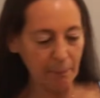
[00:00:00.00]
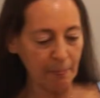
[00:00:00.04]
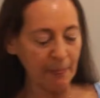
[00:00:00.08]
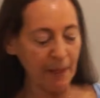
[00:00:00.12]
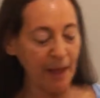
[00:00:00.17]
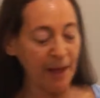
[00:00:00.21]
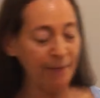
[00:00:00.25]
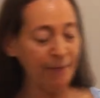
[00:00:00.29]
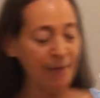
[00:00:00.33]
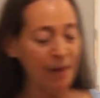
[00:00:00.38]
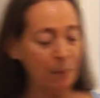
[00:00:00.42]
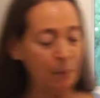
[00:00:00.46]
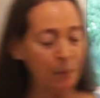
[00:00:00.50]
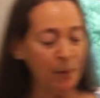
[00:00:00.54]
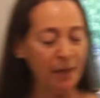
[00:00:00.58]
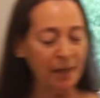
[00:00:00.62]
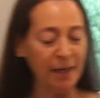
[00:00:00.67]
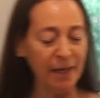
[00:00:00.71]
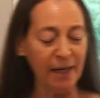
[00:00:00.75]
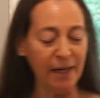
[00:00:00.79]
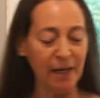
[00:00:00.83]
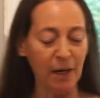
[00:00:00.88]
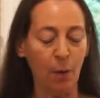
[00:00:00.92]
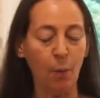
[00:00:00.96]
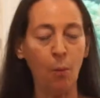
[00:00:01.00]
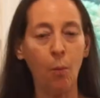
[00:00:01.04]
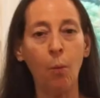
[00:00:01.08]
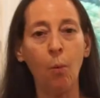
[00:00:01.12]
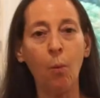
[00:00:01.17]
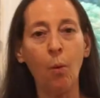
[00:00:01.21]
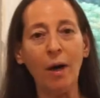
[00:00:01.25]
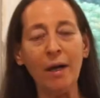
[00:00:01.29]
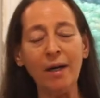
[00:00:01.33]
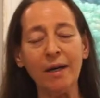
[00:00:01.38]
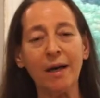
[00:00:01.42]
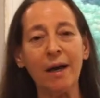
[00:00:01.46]
And then we need a
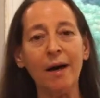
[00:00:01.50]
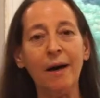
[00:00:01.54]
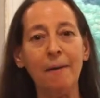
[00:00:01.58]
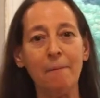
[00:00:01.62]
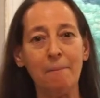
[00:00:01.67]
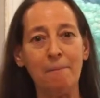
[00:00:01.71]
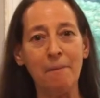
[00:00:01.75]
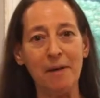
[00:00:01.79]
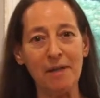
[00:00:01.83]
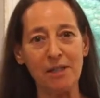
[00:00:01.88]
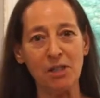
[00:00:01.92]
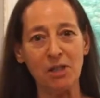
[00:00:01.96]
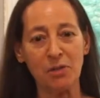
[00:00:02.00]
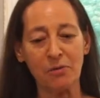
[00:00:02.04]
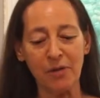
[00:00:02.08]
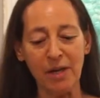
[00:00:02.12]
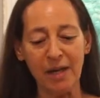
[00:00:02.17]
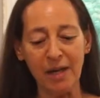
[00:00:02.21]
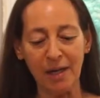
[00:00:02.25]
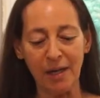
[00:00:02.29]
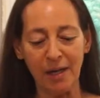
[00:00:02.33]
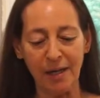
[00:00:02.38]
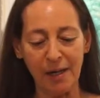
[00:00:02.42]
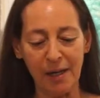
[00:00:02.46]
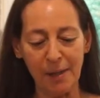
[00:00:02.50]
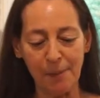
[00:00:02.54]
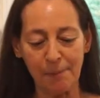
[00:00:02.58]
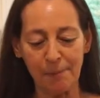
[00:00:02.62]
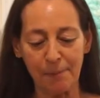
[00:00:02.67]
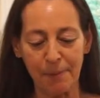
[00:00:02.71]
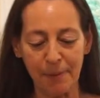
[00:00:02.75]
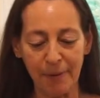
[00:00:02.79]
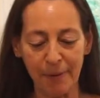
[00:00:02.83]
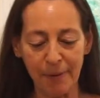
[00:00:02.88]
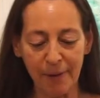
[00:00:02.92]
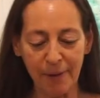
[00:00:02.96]
1 cup measuring
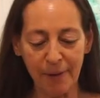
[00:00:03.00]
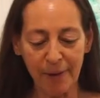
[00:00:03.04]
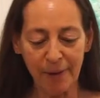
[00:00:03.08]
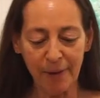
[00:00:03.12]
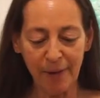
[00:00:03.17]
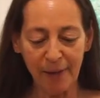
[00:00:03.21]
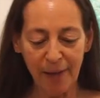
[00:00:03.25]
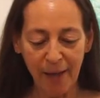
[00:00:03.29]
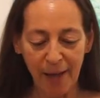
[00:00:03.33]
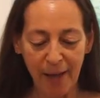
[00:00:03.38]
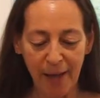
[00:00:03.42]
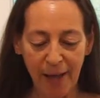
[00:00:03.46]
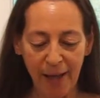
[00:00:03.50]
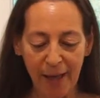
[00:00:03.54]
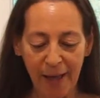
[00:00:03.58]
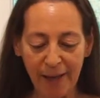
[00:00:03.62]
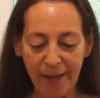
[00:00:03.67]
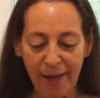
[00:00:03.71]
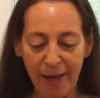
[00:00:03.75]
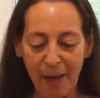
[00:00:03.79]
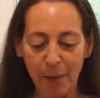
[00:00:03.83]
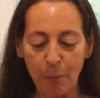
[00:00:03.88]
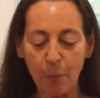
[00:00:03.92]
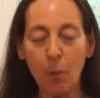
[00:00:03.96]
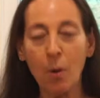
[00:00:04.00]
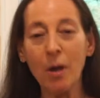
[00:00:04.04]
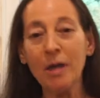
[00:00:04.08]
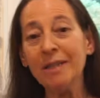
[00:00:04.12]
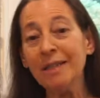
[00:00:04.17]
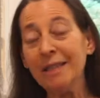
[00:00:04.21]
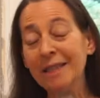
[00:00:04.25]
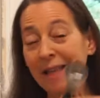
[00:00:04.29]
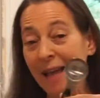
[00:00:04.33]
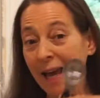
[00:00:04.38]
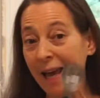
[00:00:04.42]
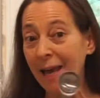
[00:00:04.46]
cup and a
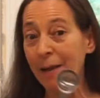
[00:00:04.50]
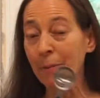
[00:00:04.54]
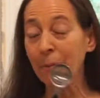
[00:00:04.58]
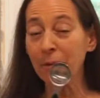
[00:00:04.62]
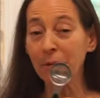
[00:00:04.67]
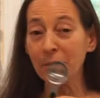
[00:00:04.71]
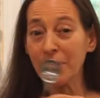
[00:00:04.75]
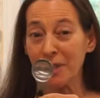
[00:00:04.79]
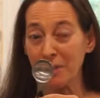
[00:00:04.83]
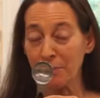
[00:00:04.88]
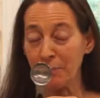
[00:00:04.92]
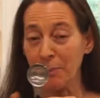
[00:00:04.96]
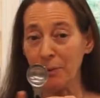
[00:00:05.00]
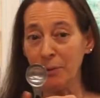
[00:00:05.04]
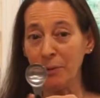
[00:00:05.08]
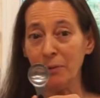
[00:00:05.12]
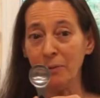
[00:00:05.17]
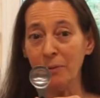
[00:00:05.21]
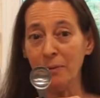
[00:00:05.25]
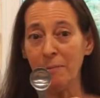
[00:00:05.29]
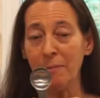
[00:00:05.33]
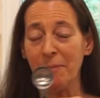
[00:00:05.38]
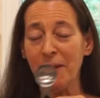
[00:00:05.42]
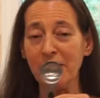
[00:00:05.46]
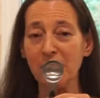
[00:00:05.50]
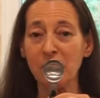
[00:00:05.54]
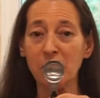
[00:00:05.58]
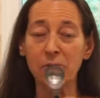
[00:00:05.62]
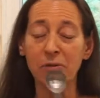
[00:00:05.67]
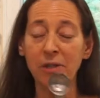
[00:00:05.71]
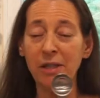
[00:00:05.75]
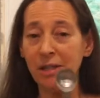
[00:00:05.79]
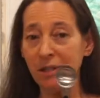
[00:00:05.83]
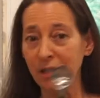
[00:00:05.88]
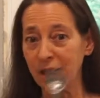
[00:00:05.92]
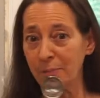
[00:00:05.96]
1 tablespoon
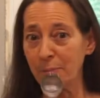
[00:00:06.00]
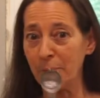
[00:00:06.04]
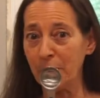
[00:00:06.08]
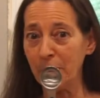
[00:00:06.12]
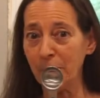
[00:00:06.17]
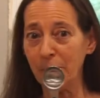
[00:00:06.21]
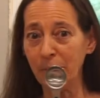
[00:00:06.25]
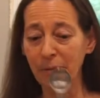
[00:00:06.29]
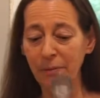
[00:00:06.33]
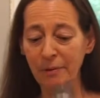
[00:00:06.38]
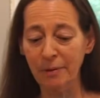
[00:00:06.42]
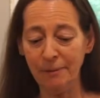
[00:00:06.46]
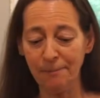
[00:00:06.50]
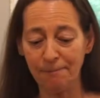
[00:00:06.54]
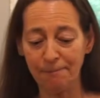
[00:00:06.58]
measuring spoon